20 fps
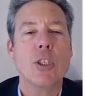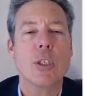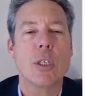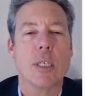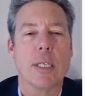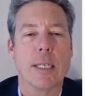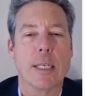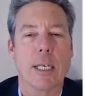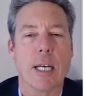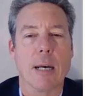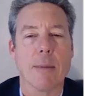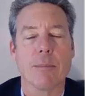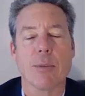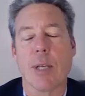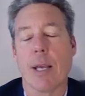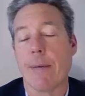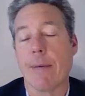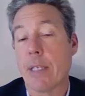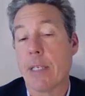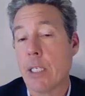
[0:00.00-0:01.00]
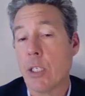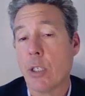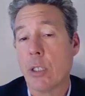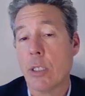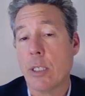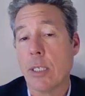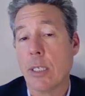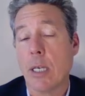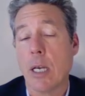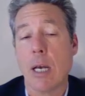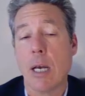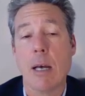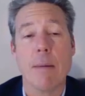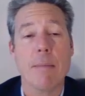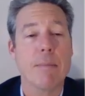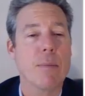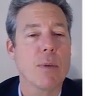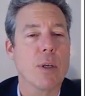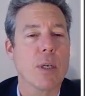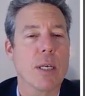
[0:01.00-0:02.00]
Additional income. So you have additional
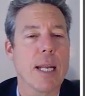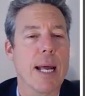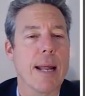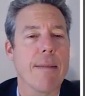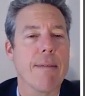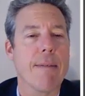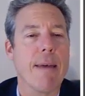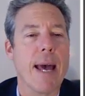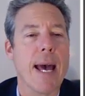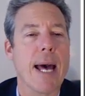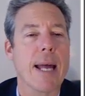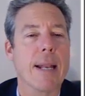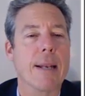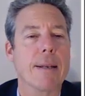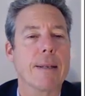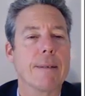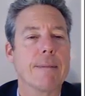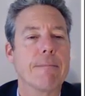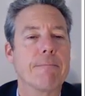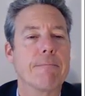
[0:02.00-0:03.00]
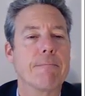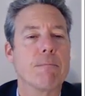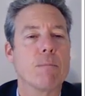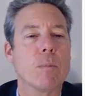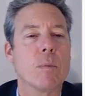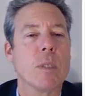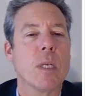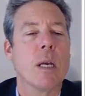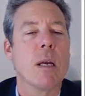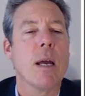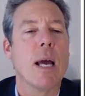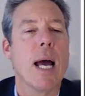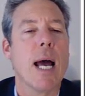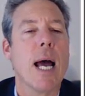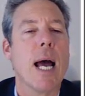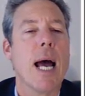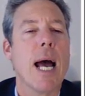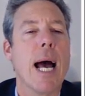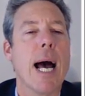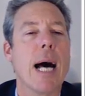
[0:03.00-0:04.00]
income, you can add that.
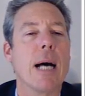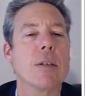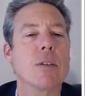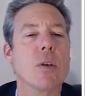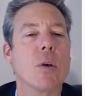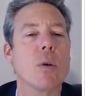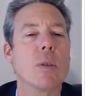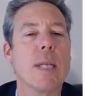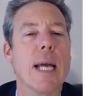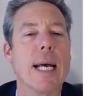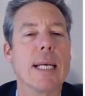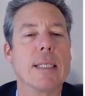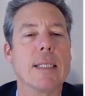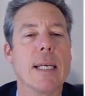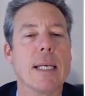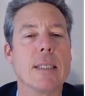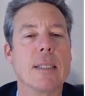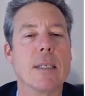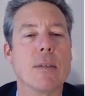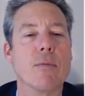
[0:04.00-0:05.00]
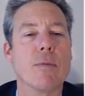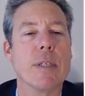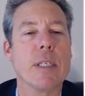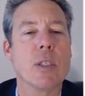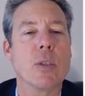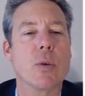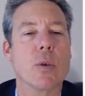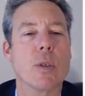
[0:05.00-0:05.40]
Household assets